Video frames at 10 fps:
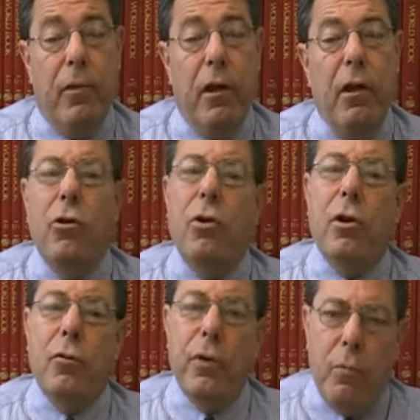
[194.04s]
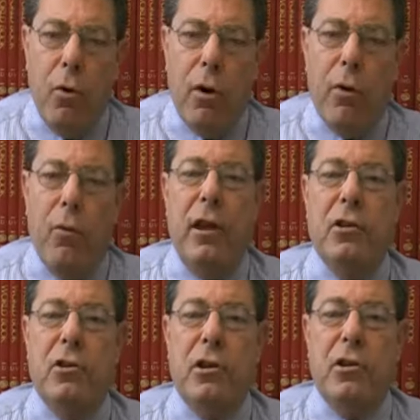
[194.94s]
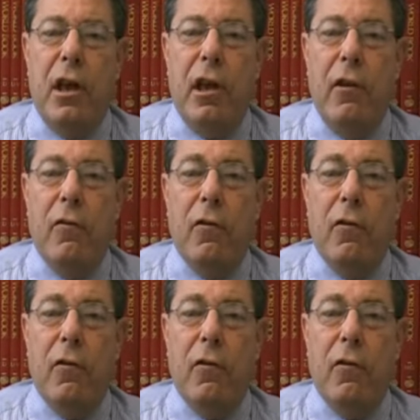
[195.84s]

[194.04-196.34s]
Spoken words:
You can read more ways to save.